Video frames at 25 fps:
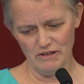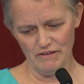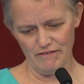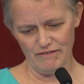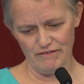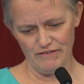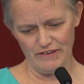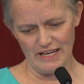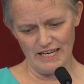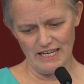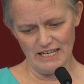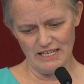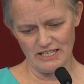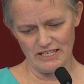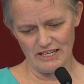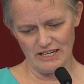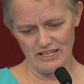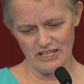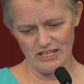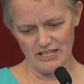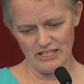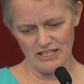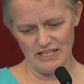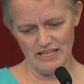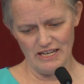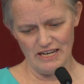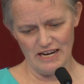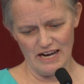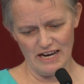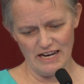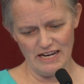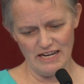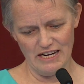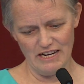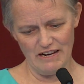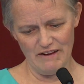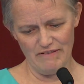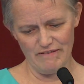feet, such as
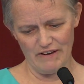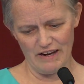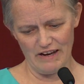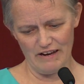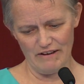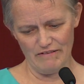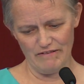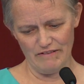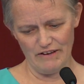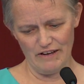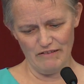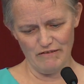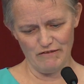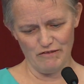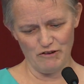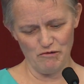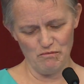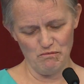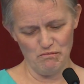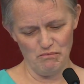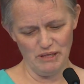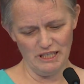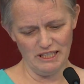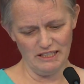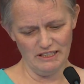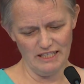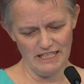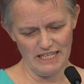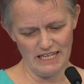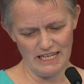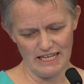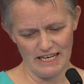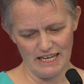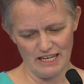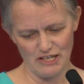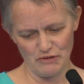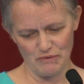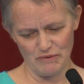ninety-five feet for
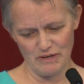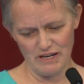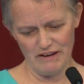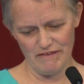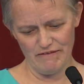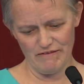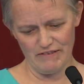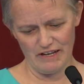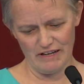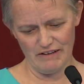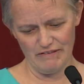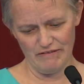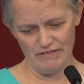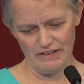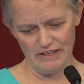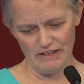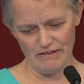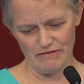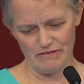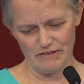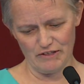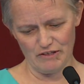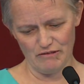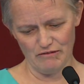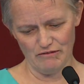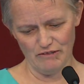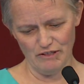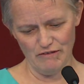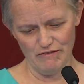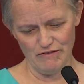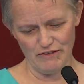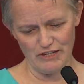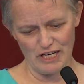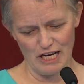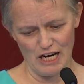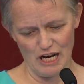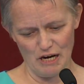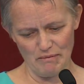building and twenty-five feet for
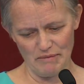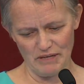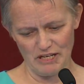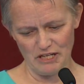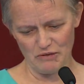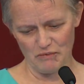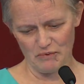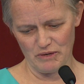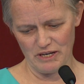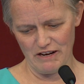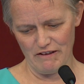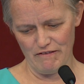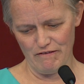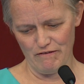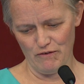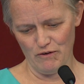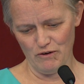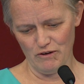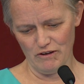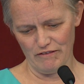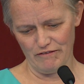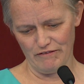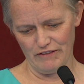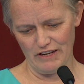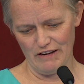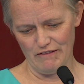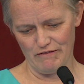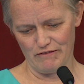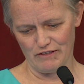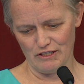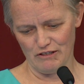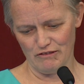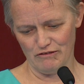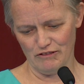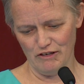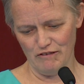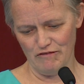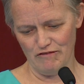rooftop and twenty-four feet
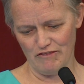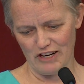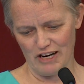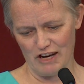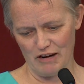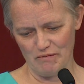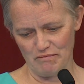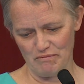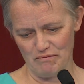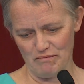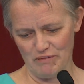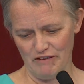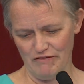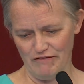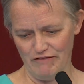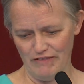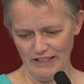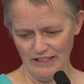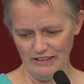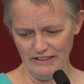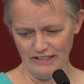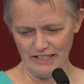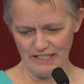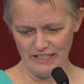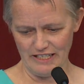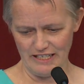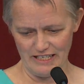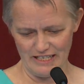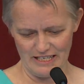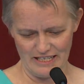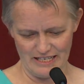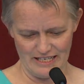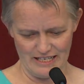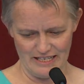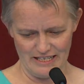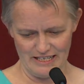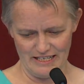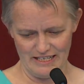for rooftop pavilion.
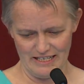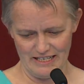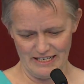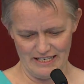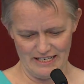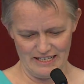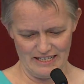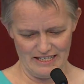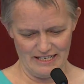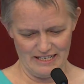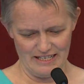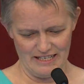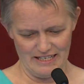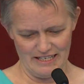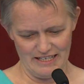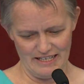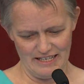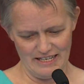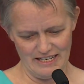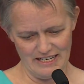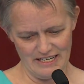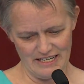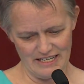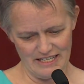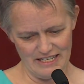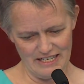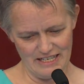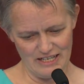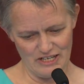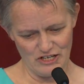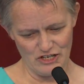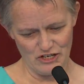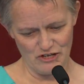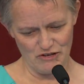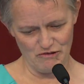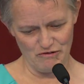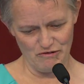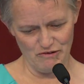Is this
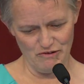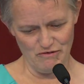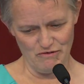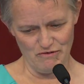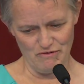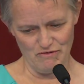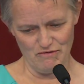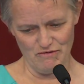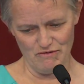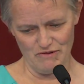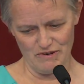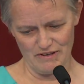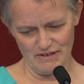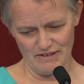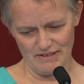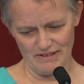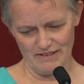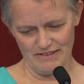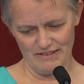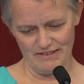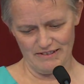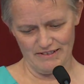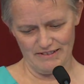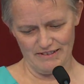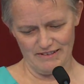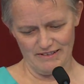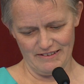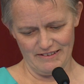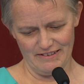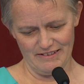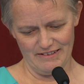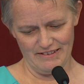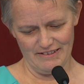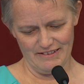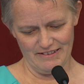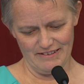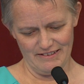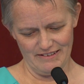true?
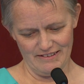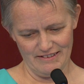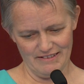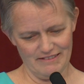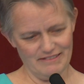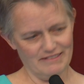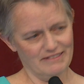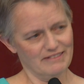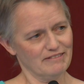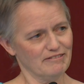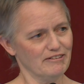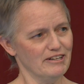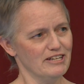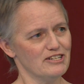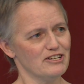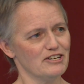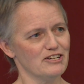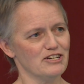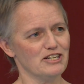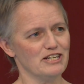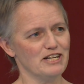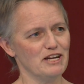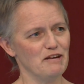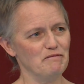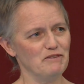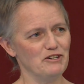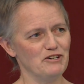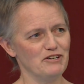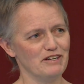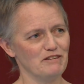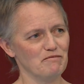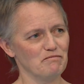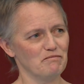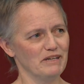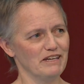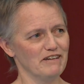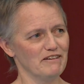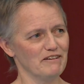Research team, you
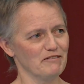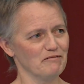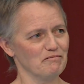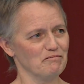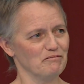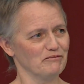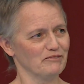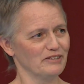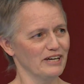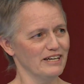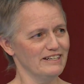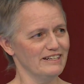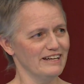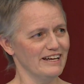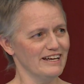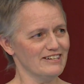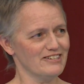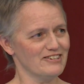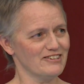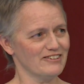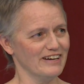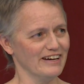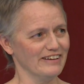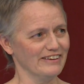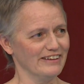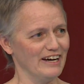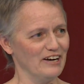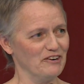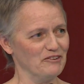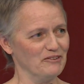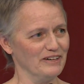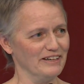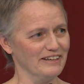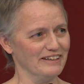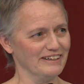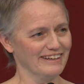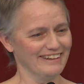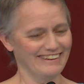didn't write an answer on that
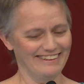one.